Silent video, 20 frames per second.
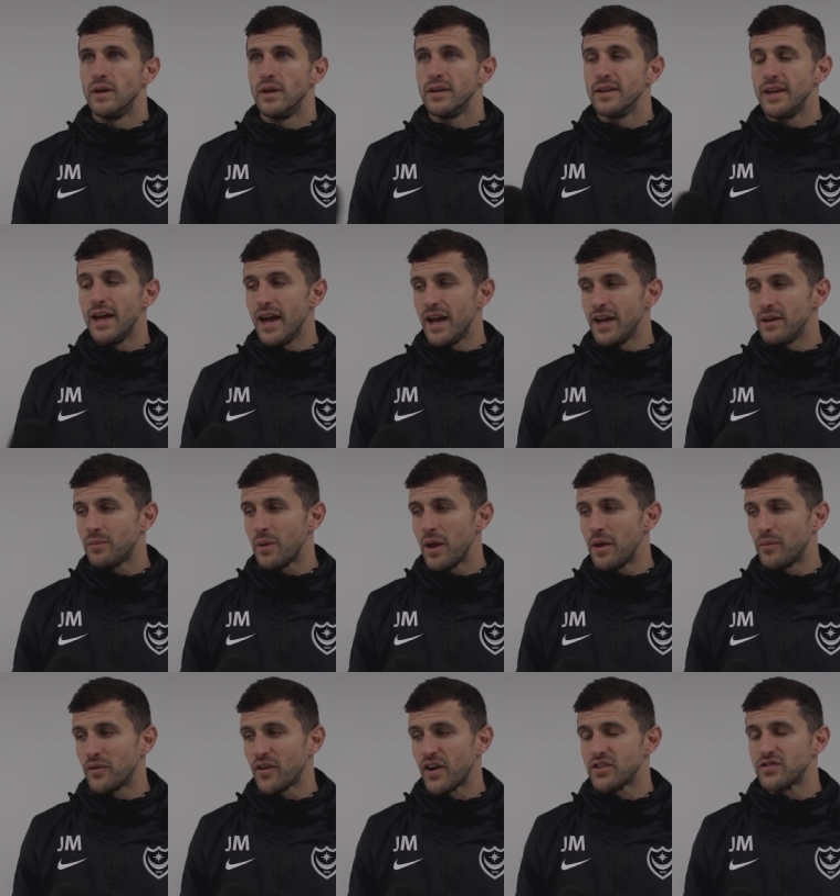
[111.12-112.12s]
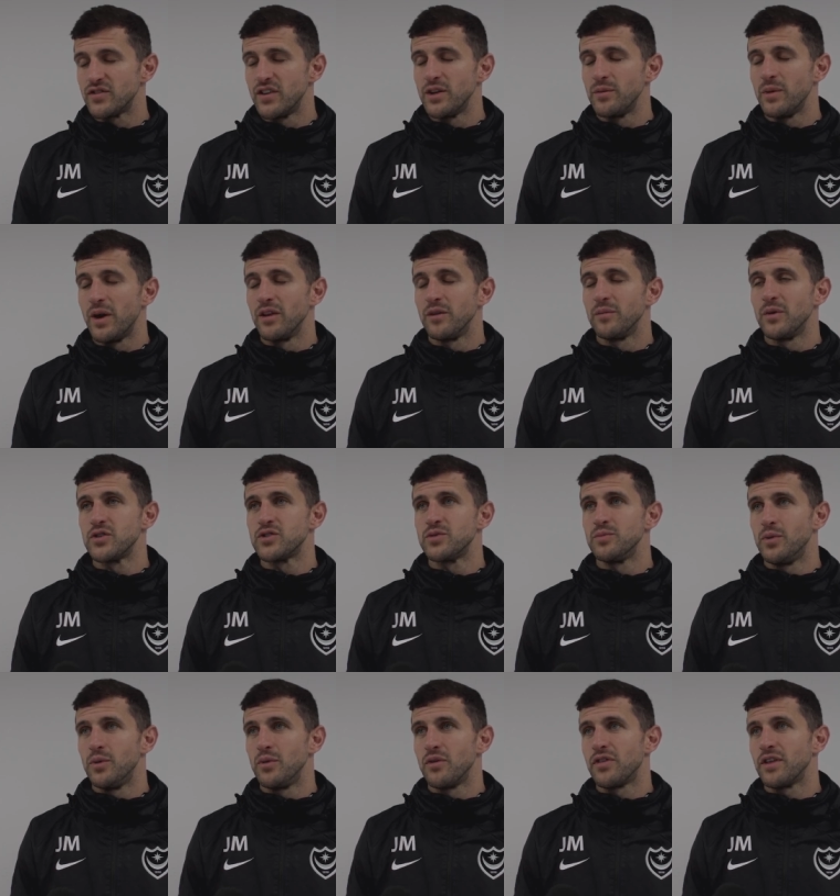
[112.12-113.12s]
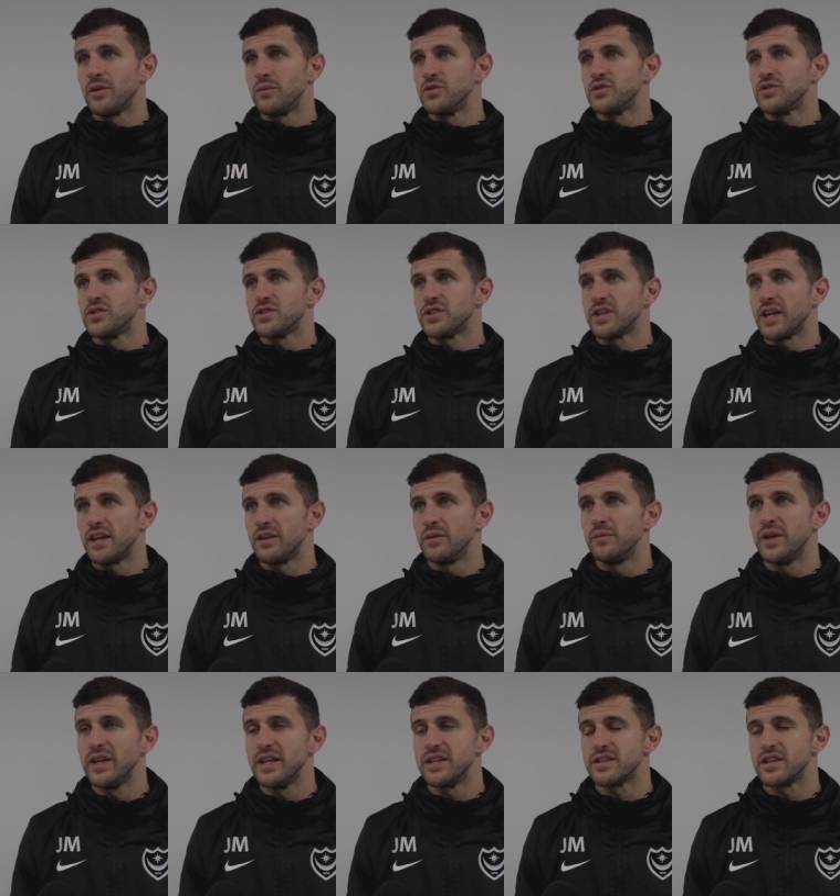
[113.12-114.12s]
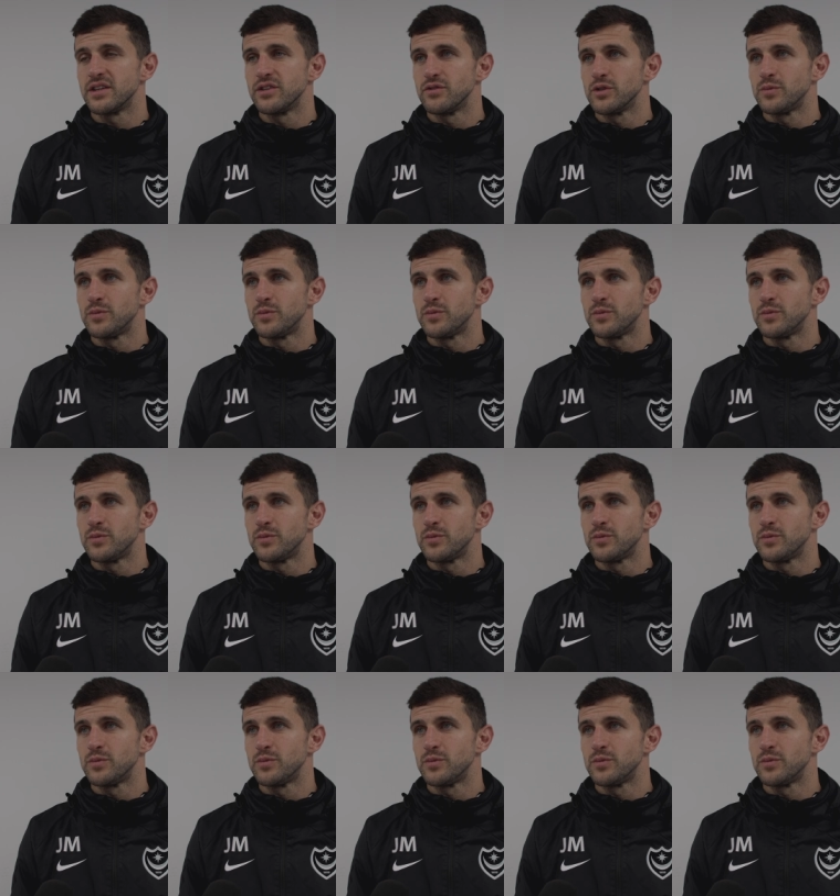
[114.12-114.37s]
Yeah, he progressed really well. The most important thing was just to get the minutes under